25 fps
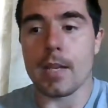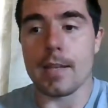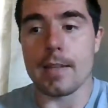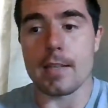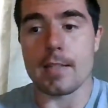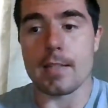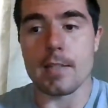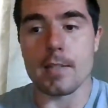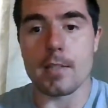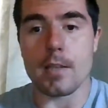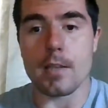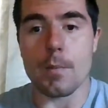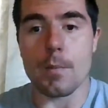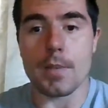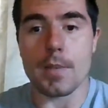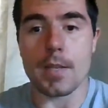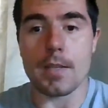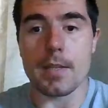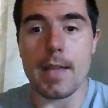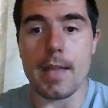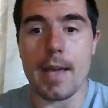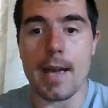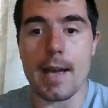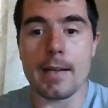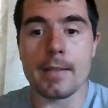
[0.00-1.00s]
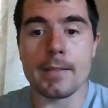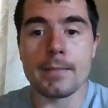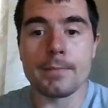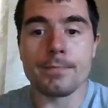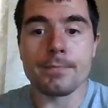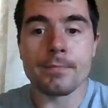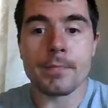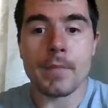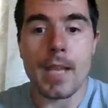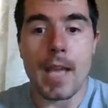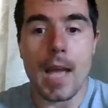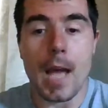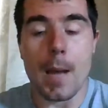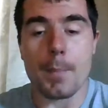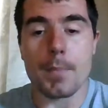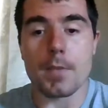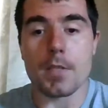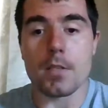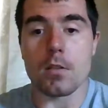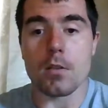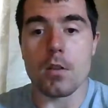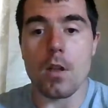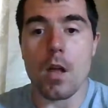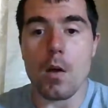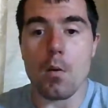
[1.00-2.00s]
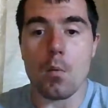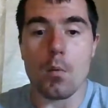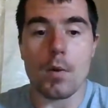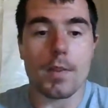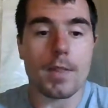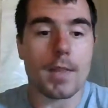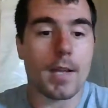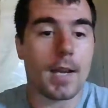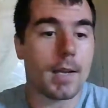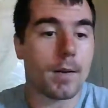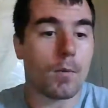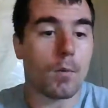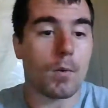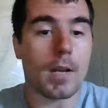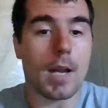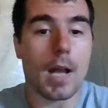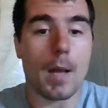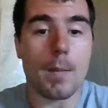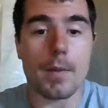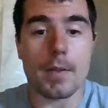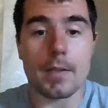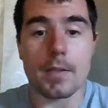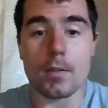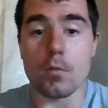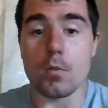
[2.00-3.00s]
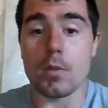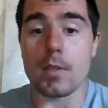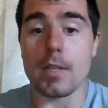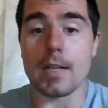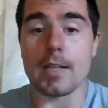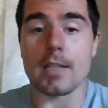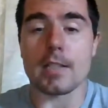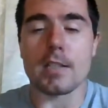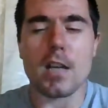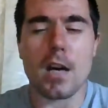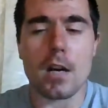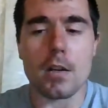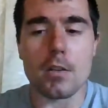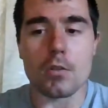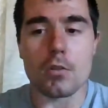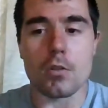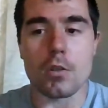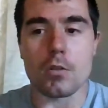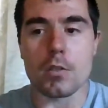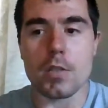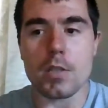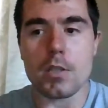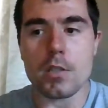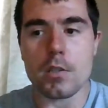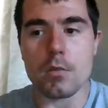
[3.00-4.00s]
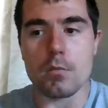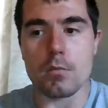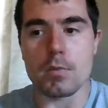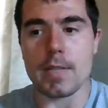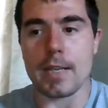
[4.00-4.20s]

And this is something that happens a lot with, like, when I've been doing like a ton of jiu-jitsu.